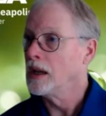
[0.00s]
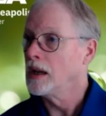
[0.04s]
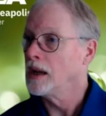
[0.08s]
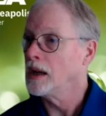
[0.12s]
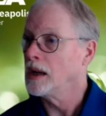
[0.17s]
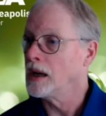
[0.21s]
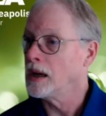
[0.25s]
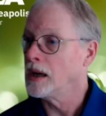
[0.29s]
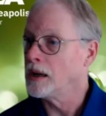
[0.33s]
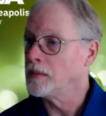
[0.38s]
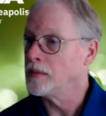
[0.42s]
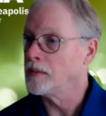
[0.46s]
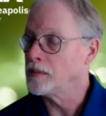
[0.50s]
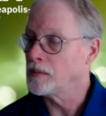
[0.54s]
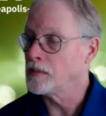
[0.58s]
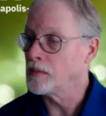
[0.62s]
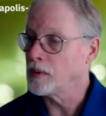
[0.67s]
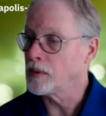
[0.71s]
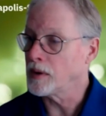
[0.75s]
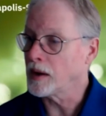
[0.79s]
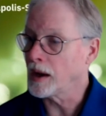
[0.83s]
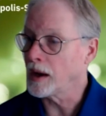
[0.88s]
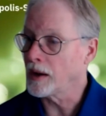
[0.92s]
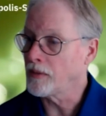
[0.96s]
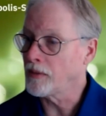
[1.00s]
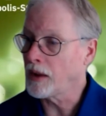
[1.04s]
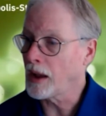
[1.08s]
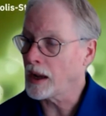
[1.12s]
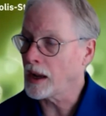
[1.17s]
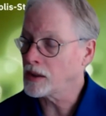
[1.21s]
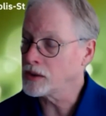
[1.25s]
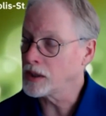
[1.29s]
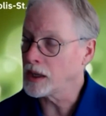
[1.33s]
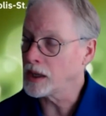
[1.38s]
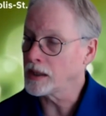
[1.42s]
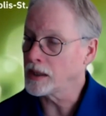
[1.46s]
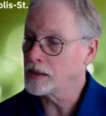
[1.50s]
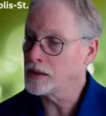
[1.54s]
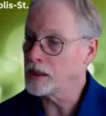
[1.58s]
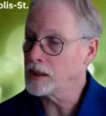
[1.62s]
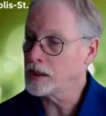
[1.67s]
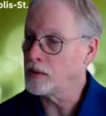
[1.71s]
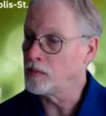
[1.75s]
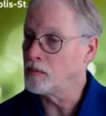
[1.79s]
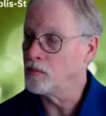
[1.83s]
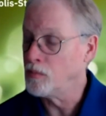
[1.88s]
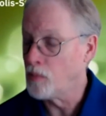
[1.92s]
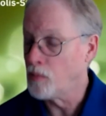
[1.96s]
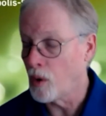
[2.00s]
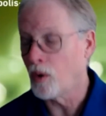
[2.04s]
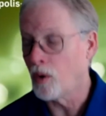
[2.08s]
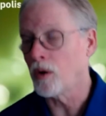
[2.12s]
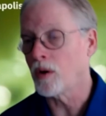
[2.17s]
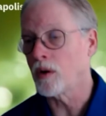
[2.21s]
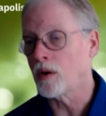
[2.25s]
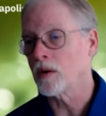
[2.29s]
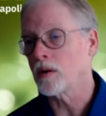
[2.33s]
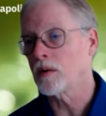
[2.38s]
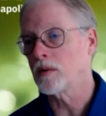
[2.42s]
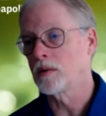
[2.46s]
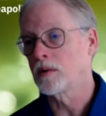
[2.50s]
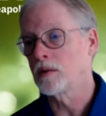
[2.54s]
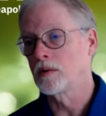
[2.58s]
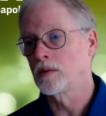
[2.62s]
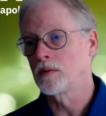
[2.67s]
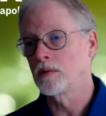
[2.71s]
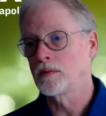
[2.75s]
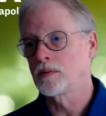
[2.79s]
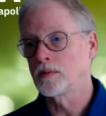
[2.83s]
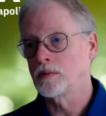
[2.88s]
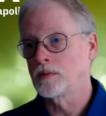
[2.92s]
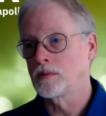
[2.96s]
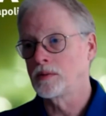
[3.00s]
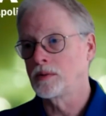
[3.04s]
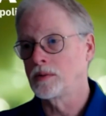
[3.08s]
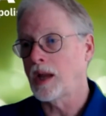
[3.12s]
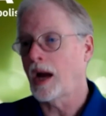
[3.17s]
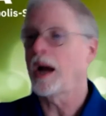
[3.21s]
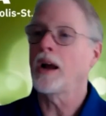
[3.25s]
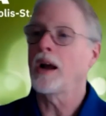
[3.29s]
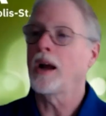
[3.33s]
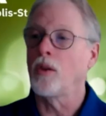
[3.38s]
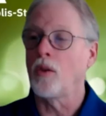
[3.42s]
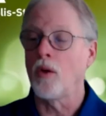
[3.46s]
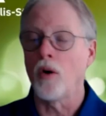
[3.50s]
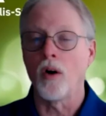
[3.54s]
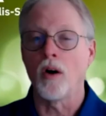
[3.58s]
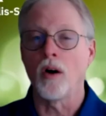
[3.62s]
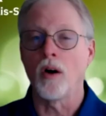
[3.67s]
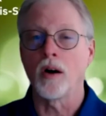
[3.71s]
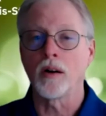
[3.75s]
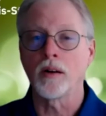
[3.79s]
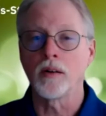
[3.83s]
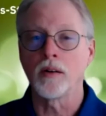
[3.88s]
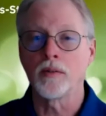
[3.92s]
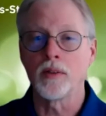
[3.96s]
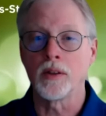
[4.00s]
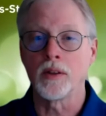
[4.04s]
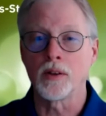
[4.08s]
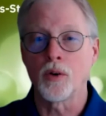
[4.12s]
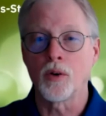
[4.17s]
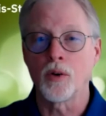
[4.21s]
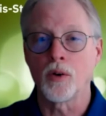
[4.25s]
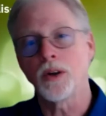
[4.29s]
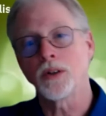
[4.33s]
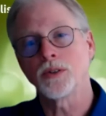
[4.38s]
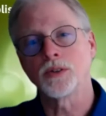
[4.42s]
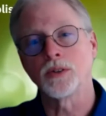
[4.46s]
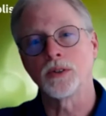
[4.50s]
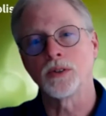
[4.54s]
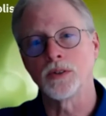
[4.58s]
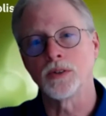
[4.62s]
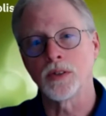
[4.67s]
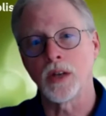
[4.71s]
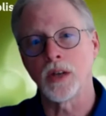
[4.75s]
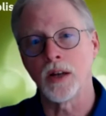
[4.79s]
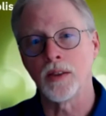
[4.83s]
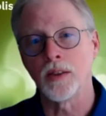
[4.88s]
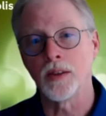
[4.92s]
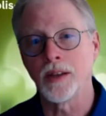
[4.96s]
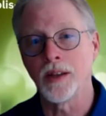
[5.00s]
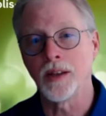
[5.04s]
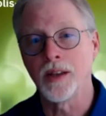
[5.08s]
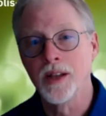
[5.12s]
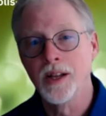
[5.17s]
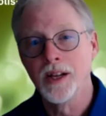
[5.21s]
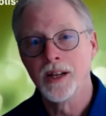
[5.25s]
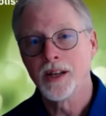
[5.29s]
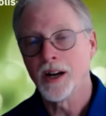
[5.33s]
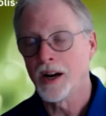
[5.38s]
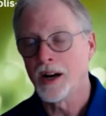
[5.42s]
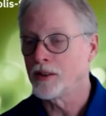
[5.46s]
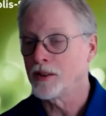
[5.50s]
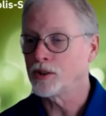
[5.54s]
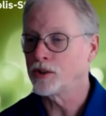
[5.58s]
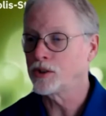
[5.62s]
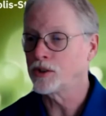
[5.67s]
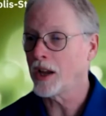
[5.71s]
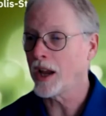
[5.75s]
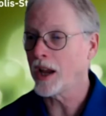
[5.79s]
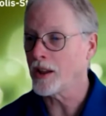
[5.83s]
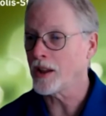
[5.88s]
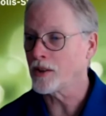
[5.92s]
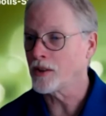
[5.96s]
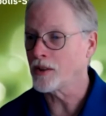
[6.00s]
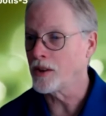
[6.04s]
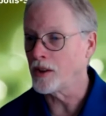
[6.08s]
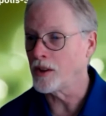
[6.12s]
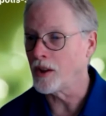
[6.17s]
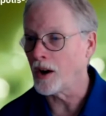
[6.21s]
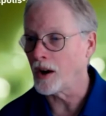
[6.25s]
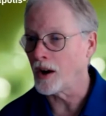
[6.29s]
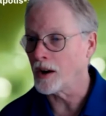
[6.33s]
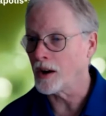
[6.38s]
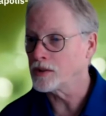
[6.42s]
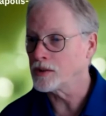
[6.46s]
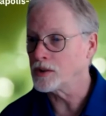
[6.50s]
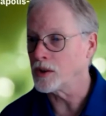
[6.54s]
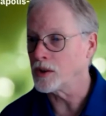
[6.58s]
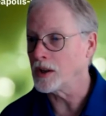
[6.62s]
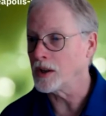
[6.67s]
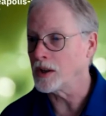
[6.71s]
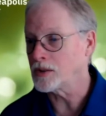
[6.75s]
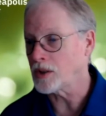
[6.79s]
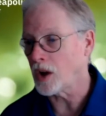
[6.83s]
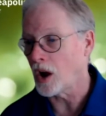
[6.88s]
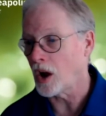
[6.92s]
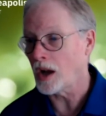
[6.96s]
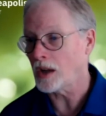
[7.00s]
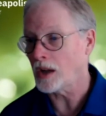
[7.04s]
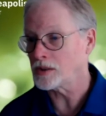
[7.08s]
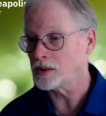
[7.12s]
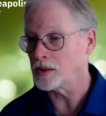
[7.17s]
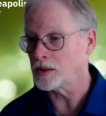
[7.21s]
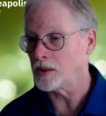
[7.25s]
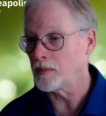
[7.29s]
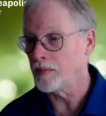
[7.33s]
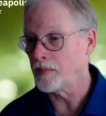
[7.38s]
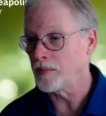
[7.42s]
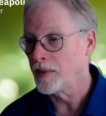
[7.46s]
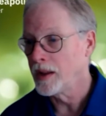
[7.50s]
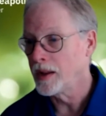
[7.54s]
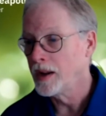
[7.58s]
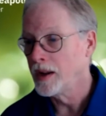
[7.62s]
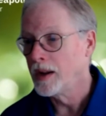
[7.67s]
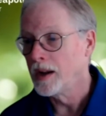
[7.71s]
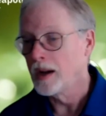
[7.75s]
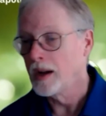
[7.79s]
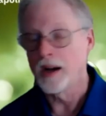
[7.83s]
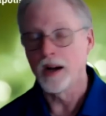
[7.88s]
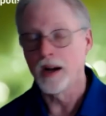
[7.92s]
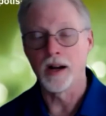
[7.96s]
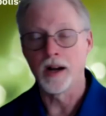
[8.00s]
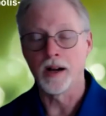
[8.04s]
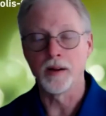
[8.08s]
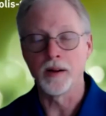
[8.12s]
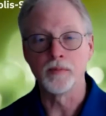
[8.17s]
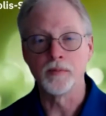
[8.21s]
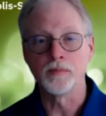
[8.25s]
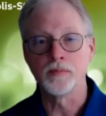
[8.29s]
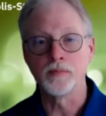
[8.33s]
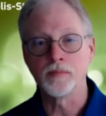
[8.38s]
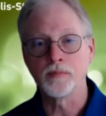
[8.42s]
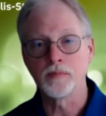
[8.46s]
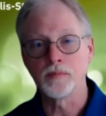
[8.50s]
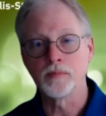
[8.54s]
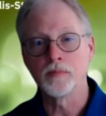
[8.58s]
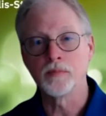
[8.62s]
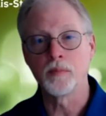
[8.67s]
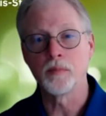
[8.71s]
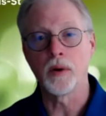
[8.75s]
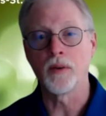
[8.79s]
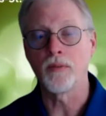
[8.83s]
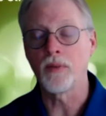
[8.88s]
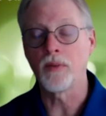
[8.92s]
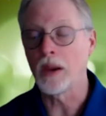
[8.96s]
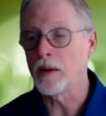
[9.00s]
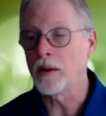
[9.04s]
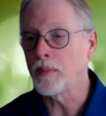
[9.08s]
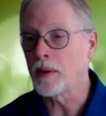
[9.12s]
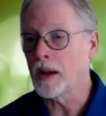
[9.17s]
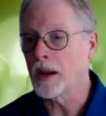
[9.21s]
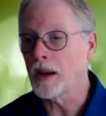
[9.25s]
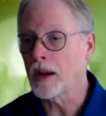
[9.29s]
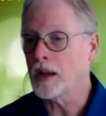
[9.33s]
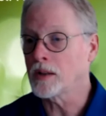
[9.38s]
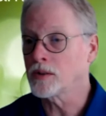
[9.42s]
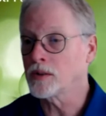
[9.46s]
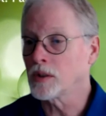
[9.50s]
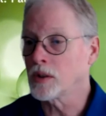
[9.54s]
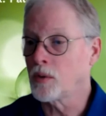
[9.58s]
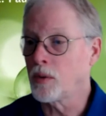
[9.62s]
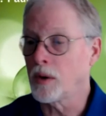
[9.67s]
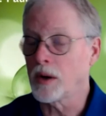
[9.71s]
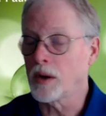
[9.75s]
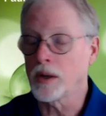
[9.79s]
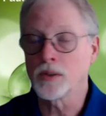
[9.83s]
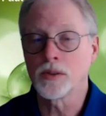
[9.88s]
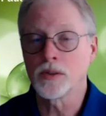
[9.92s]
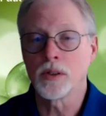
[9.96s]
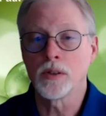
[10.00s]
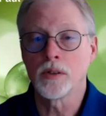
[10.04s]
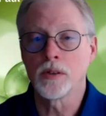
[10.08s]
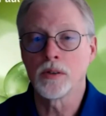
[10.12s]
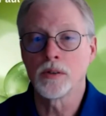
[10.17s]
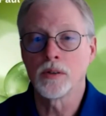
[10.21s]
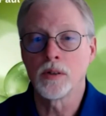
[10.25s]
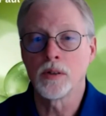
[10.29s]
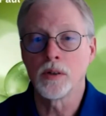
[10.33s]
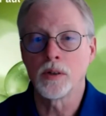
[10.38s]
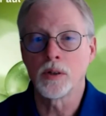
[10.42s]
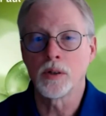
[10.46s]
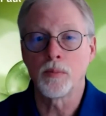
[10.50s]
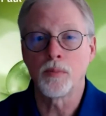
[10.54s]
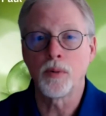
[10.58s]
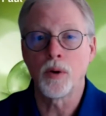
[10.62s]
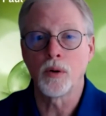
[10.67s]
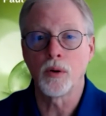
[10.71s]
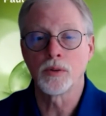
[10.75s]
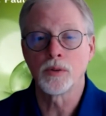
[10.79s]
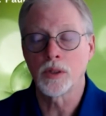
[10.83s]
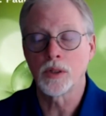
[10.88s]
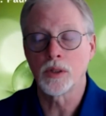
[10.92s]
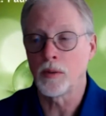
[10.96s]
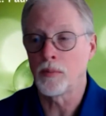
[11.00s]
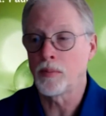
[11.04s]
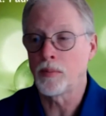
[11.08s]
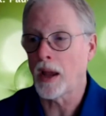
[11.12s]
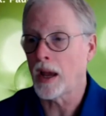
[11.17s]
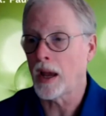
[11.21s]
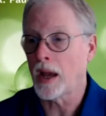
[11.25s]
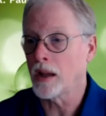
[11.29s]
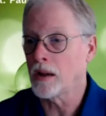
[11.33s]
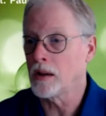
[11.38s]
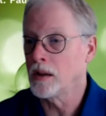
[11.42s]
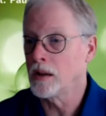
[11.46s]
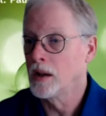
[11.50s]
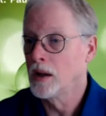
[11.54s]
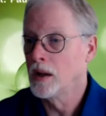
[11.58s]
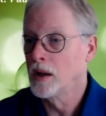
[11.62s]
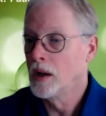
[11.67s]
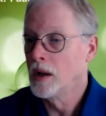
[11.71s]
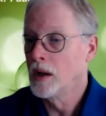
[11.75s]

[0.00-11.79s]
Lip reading: I've actually seen more dialogue than questions on the chat log, so that's awesome. But if anybody has a question to pose to the panel,